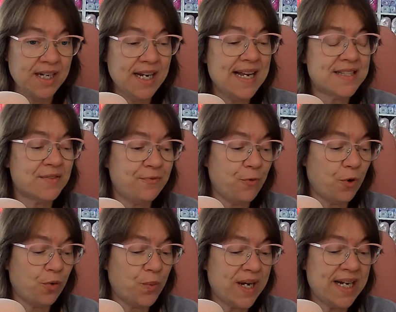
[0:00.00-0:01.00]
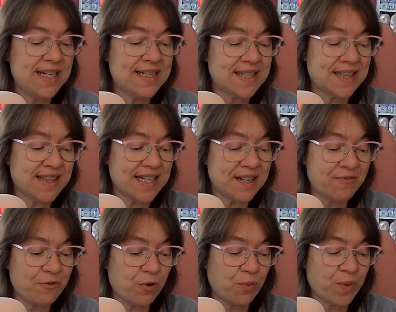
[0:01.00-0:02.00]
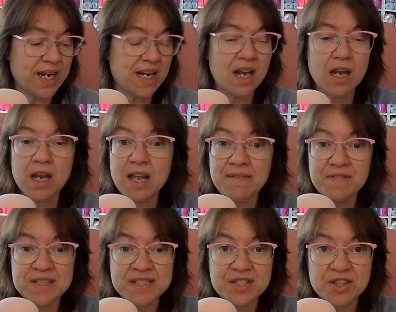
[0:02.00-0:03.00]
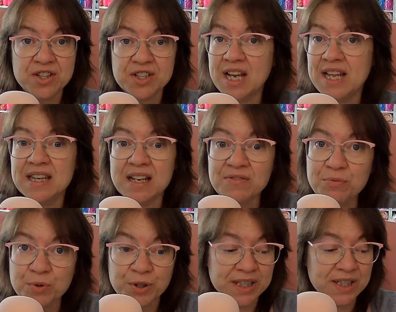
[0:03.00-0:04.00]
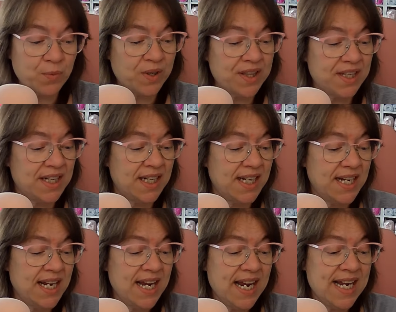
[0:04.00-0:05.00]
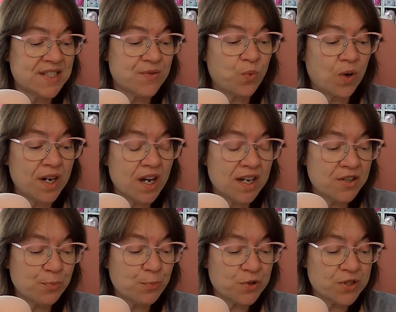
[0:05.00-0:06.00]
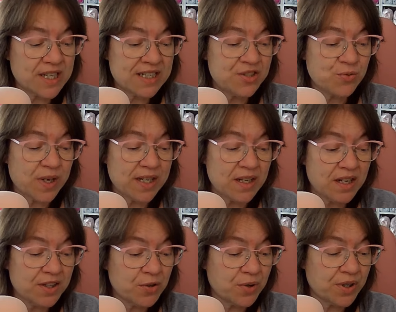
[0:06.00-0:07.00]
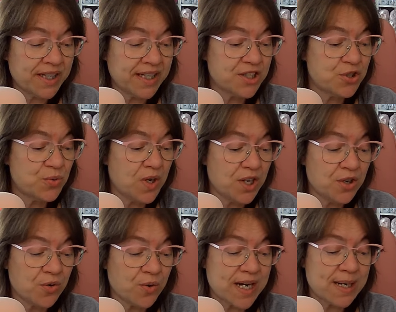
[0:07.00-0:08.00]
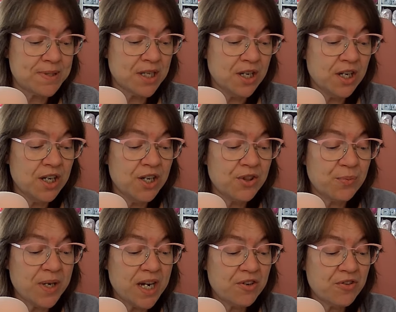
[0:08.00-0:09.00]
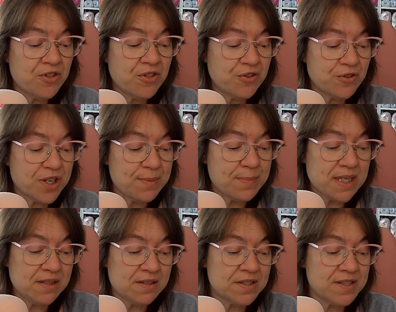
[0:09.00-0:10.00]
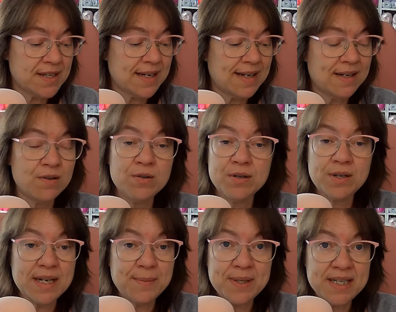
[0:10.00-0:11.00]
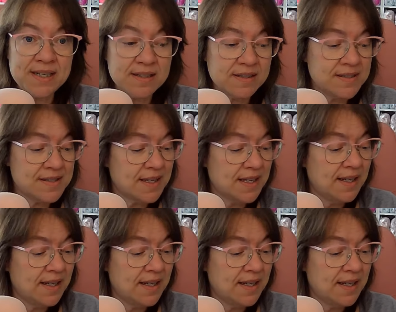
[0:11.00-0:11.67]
It's a four weight. It's a thick four weight. Love this yarn. I love working with it. It's 100% Draylon acrylic, 200 grams, 330 meters. I don't know how many yards.